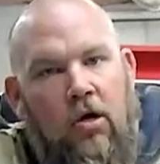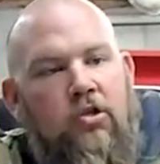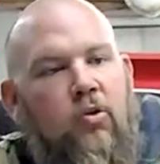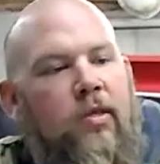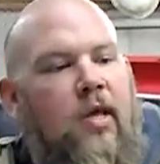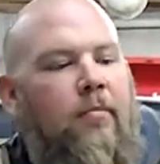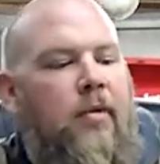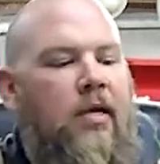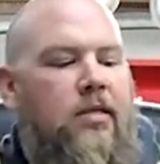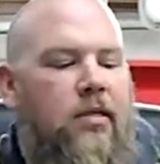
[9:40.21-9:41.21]
So what that
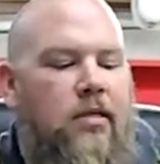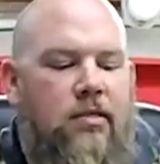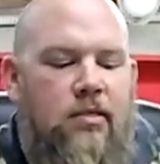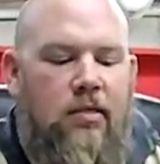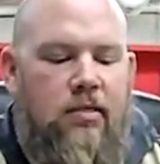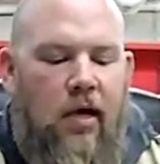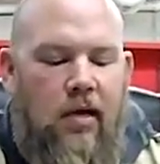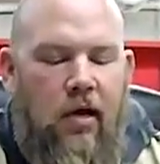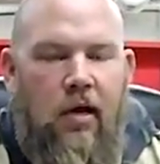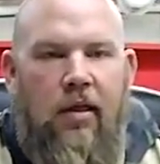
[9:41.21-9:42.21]
means is that
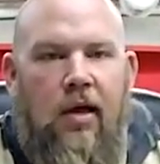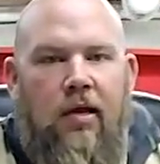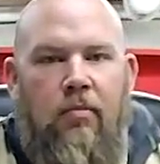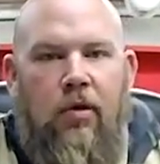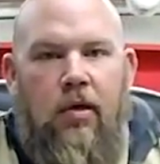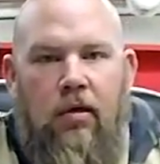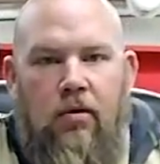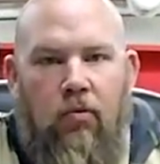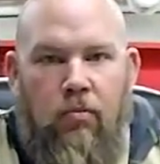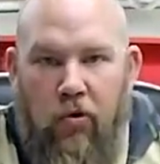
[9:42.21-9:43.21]
none of that can be
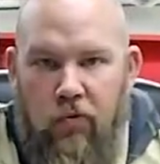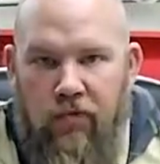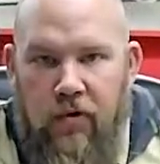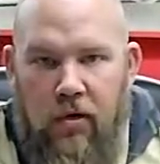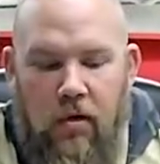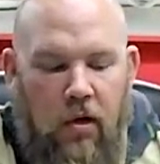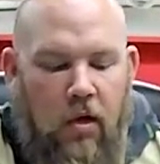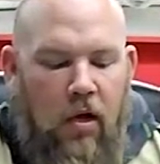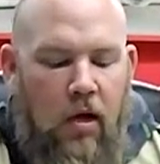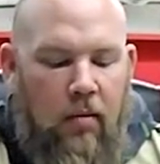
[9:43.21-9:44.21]
removed.
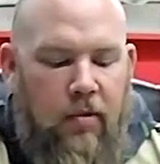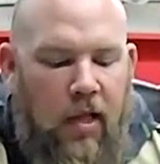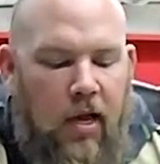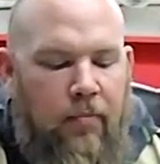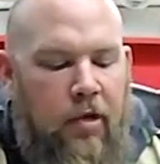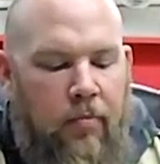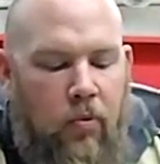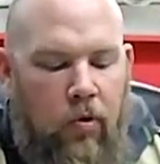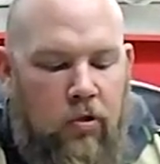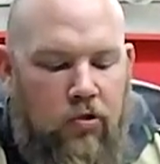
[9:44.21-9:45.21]
A lot of people
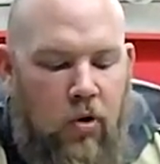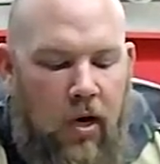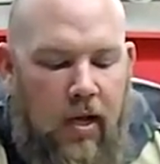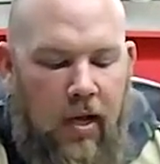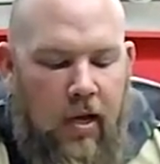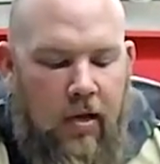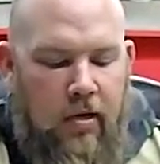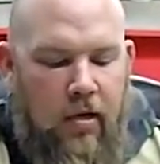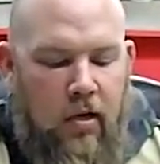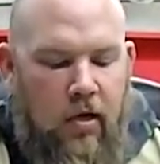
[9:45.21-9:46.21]
will try
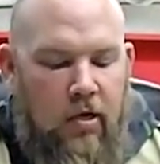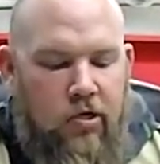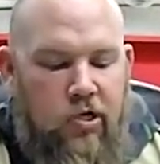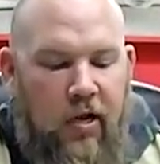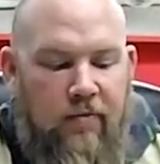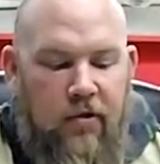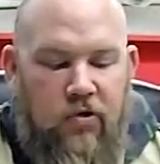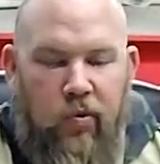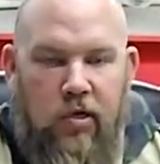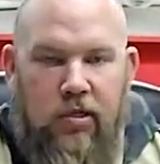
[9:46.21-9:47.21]
and shave this
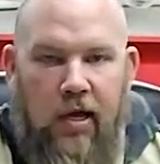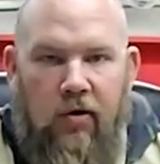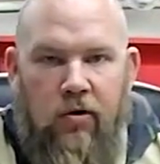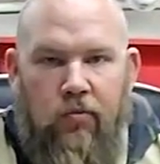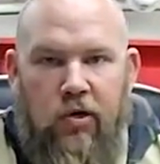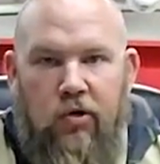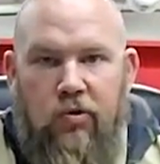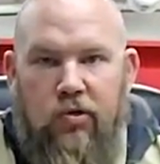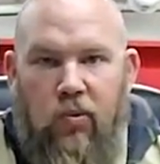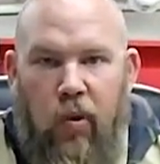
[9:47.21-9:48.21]
wheel down to
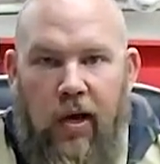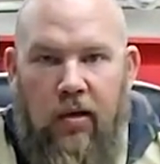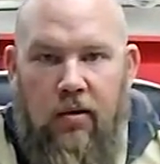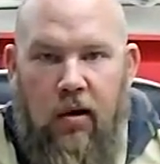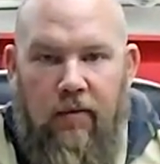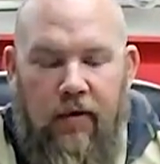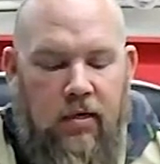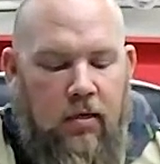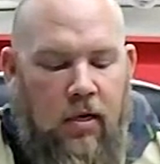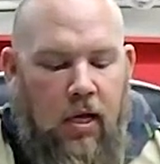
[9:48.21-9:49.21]
reduce the weight of it,
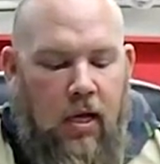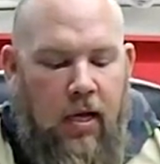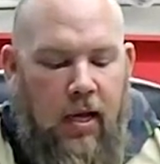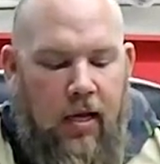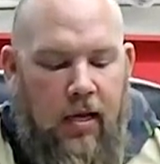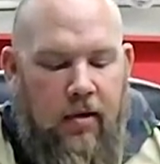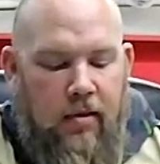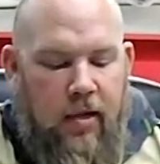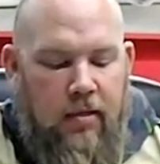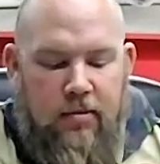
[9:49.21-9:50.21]
and
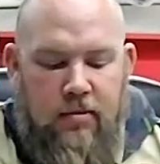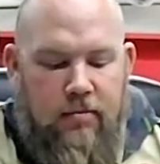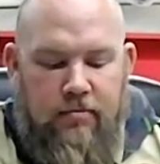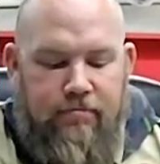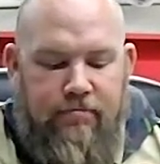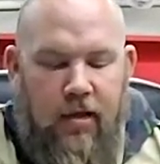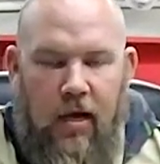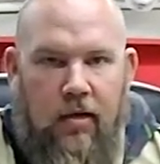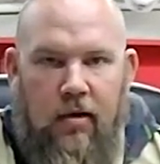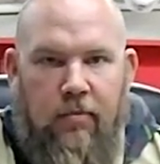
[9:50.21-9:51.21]
that's
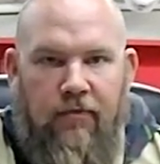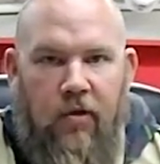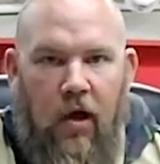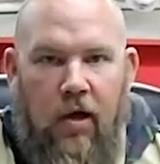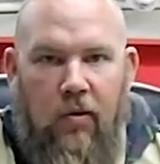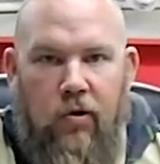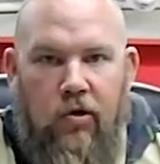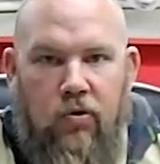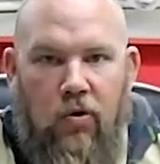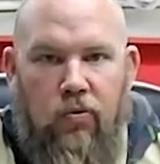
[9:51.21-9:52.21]
not going to fly when
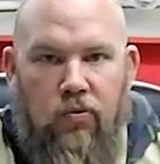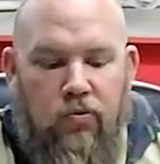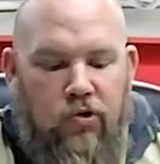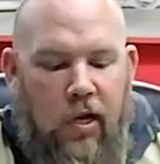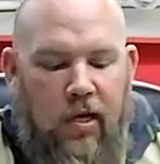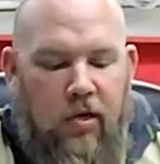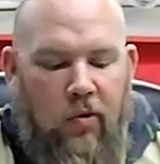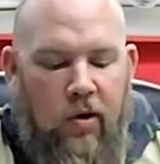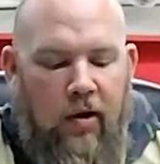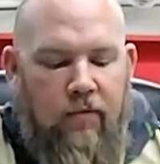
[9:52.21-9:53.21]
you go through check-in or
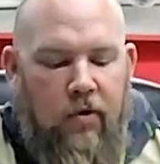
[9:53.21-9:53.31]
whatever.